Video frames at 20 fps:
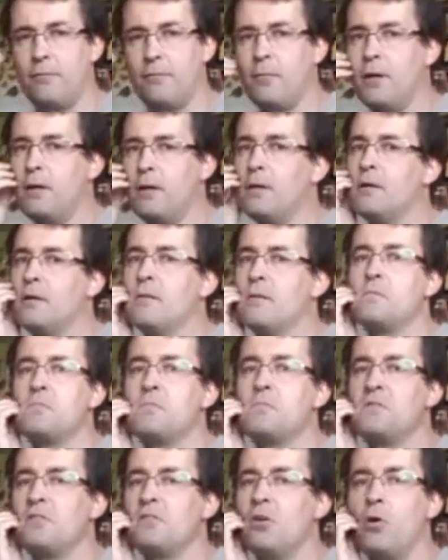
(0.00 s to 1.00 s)
me
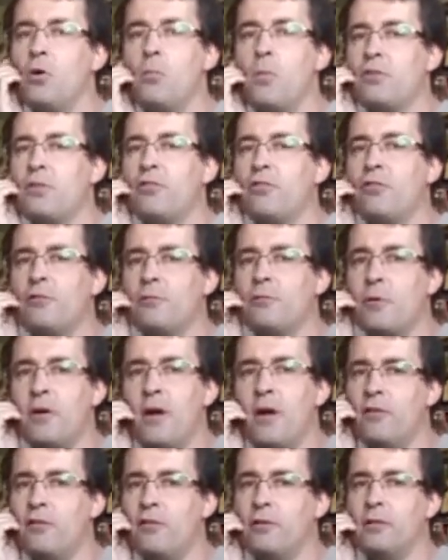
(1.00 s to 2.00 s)
so much
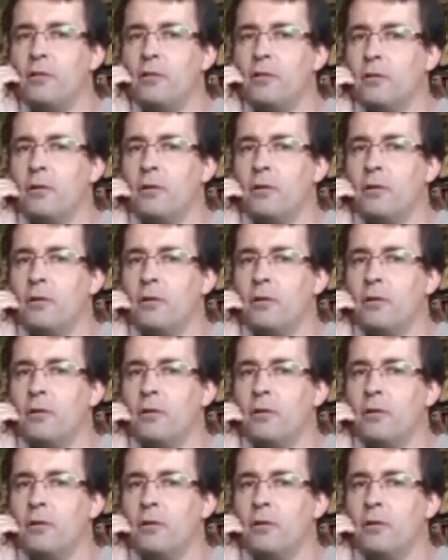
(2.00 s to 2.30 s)
inspiration,